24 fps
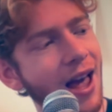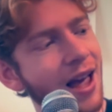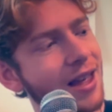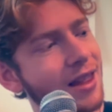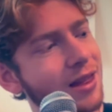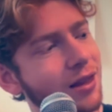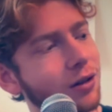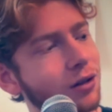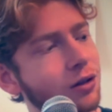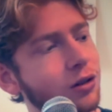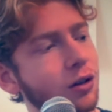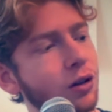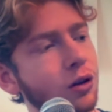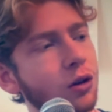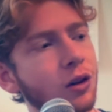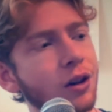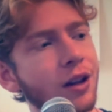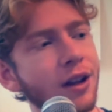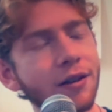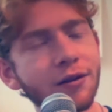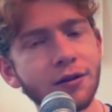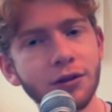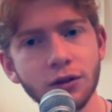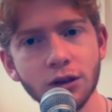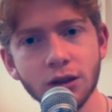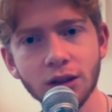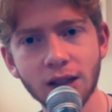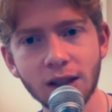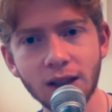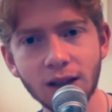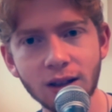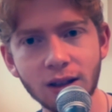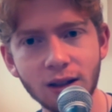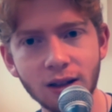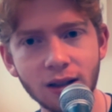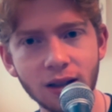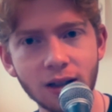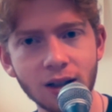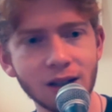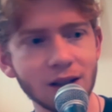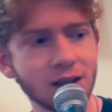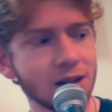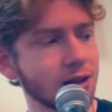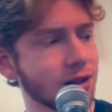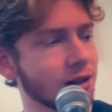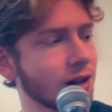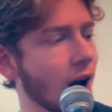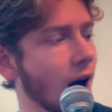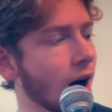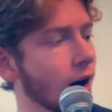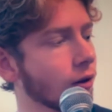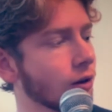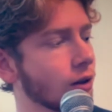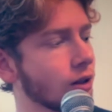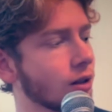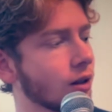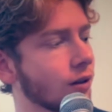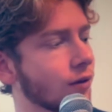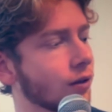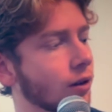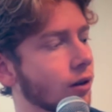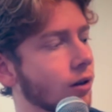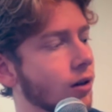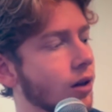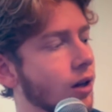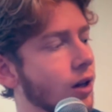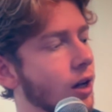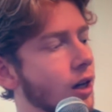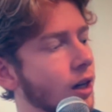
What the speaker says: the delivery is entirely different.